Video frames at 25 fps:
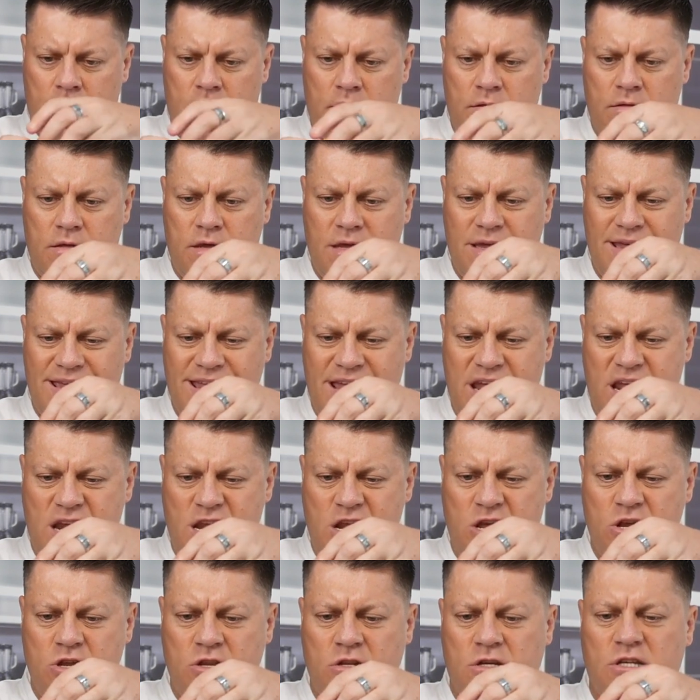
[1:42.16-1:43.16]
the
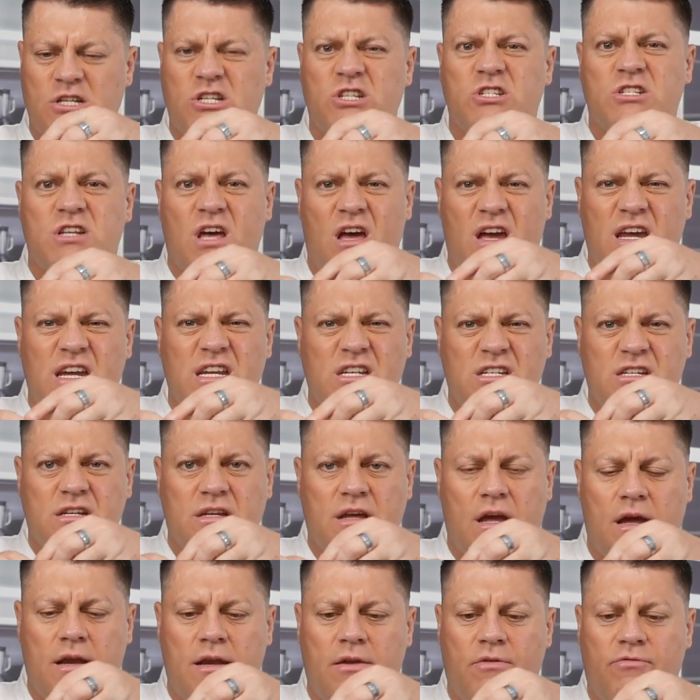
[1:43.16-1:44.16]
inner tight
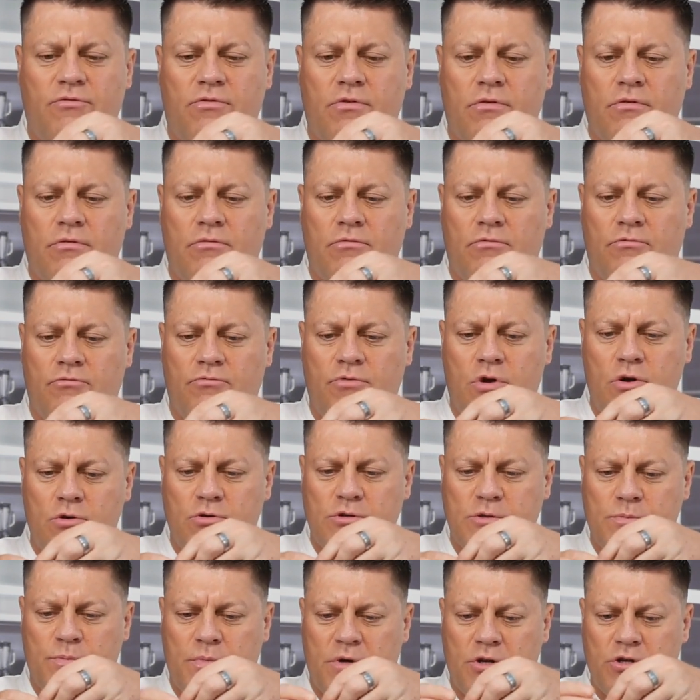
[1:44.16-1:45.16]
kind of
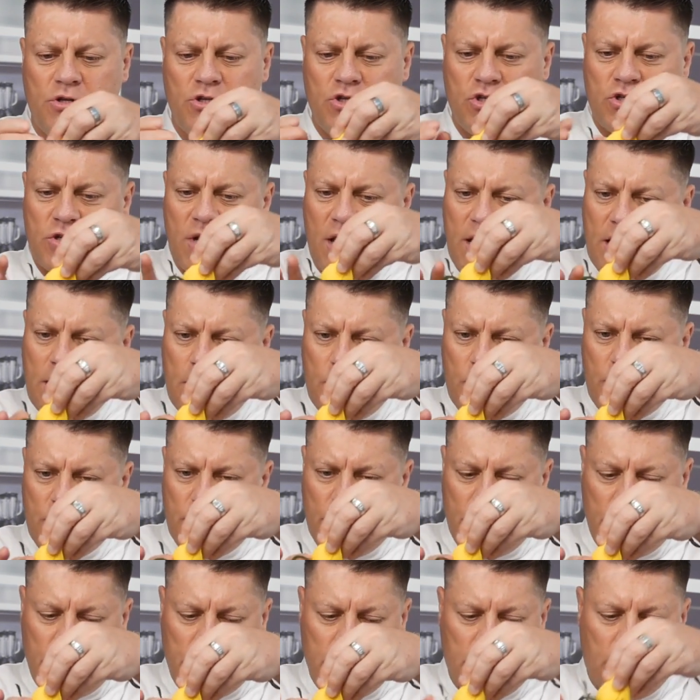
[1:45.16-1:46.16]
rosebud shape,
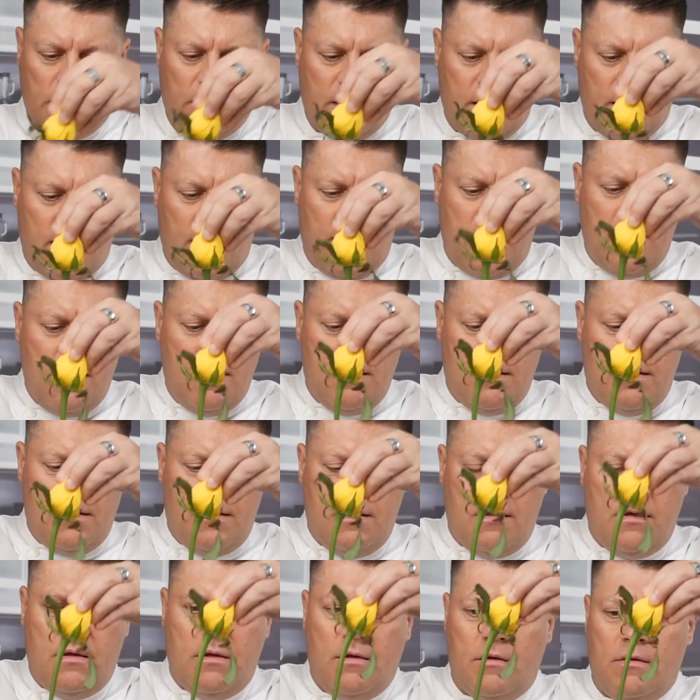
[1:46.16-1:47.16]
okay,
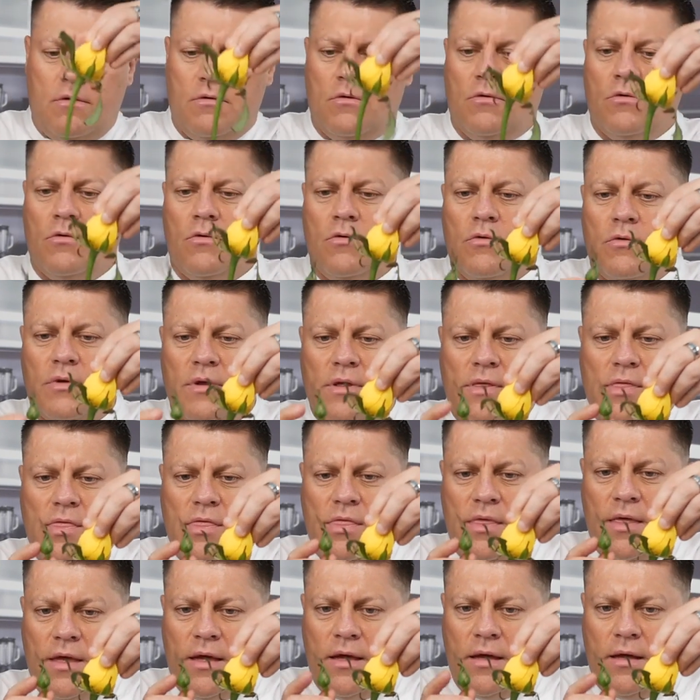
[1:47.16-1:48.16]
or
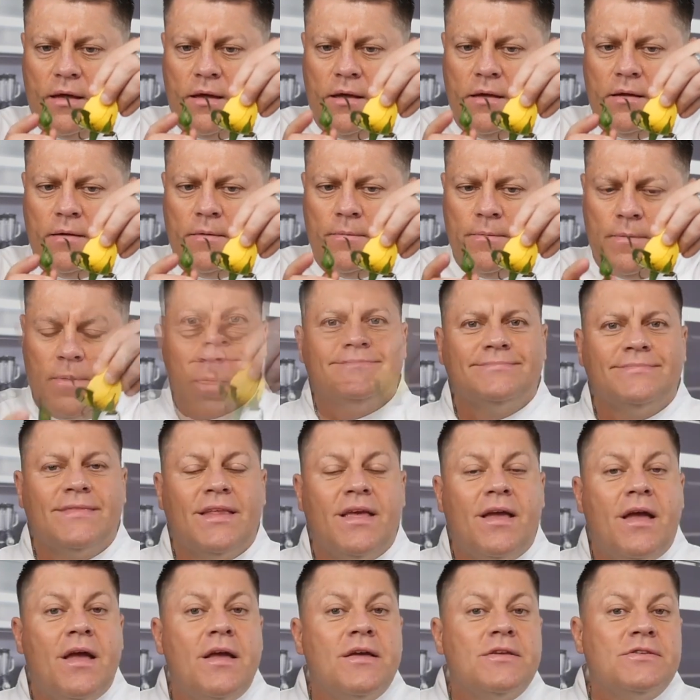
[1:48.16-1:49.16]
in there.
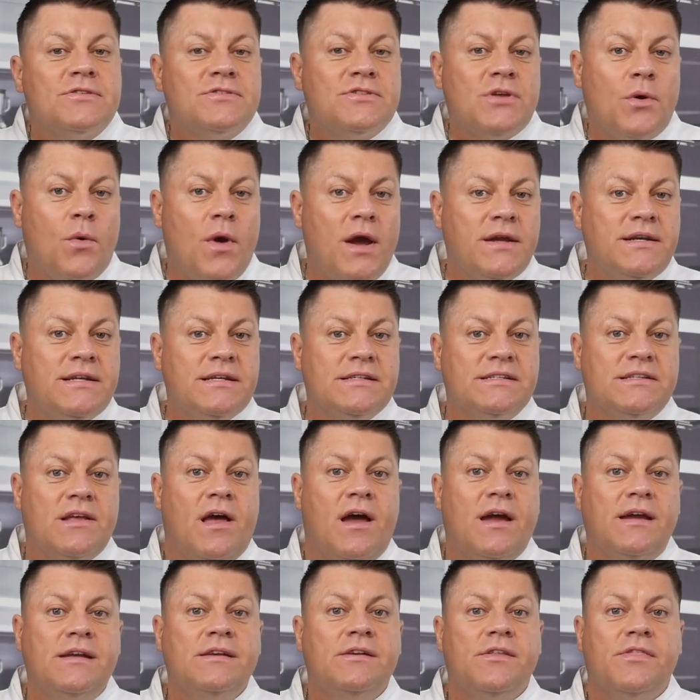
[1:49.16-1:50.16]
So I
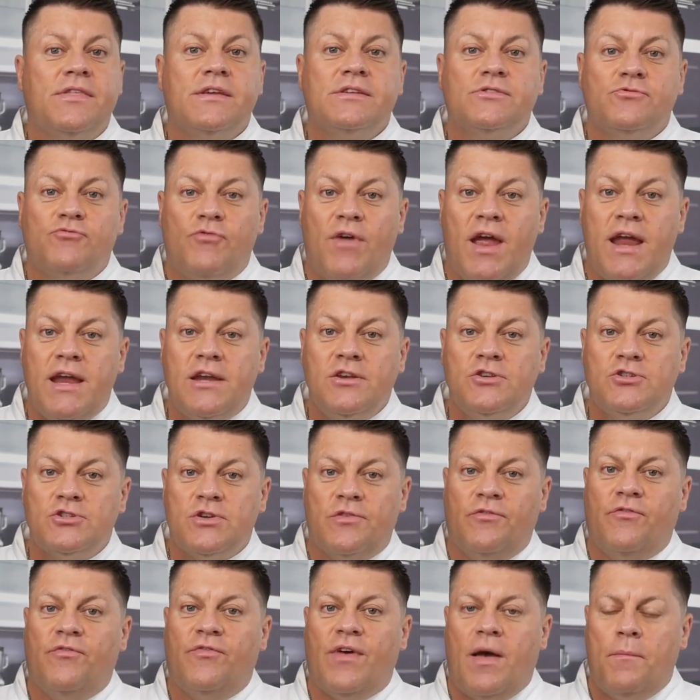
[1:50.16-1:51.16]
designed this range
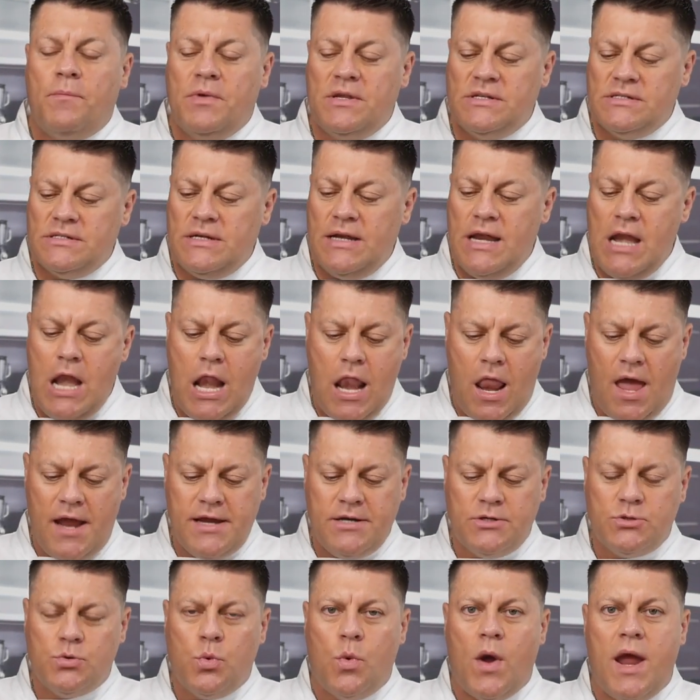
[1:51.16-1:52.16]
of fabulously
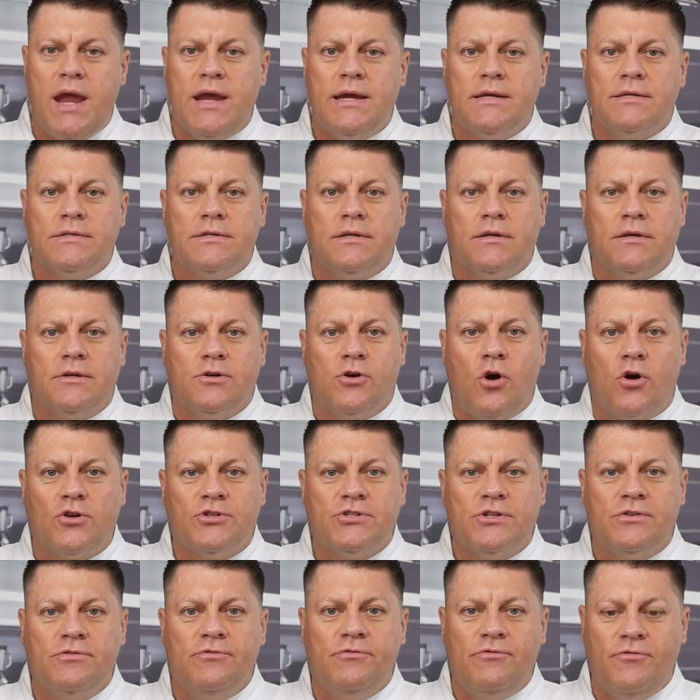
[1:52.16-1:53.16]
lightweight
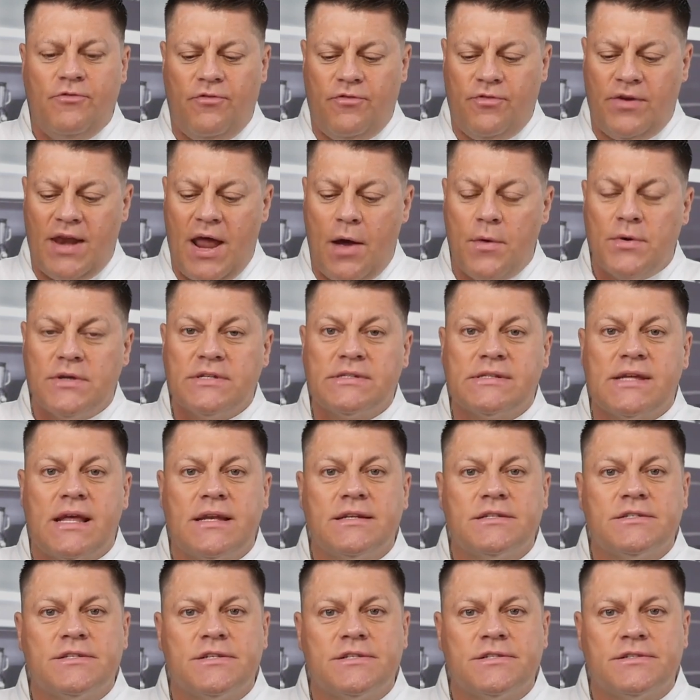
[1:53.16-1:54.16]
cotton flower
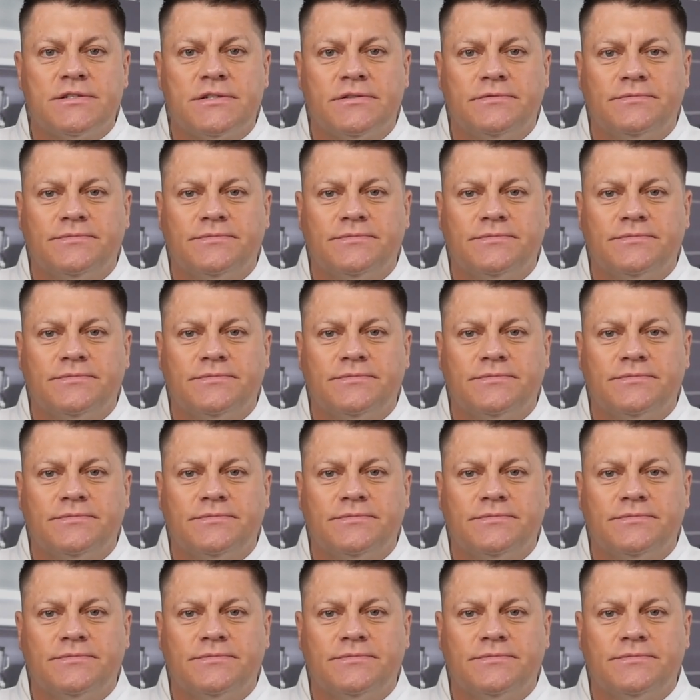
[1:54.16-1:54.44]
centres.